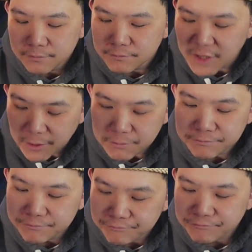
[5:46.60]
Yep.
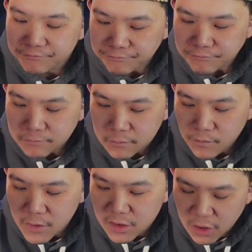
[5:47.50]

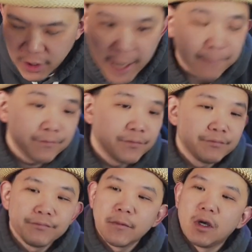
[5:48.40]
So okay,
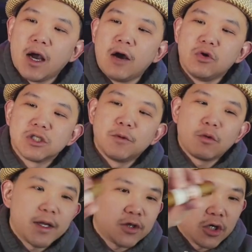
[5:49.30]
I will smoke
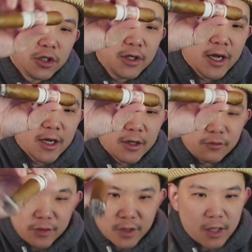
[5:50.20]
one third and
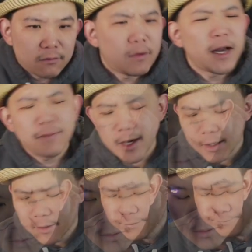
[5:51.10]
we'll come right
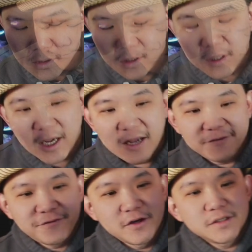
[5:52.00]
back. Okay,
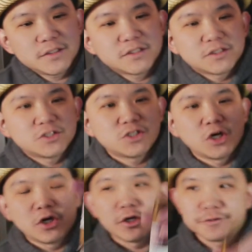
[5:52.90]
first
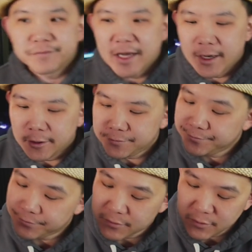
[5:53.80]
third. Now,
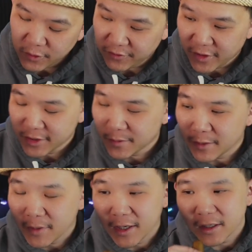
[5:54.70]
refresh my
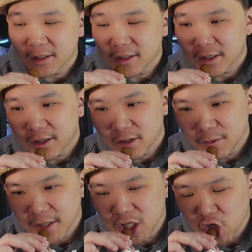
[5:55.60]
mind here a little
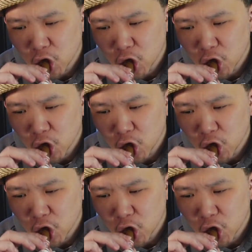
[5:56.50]
bit.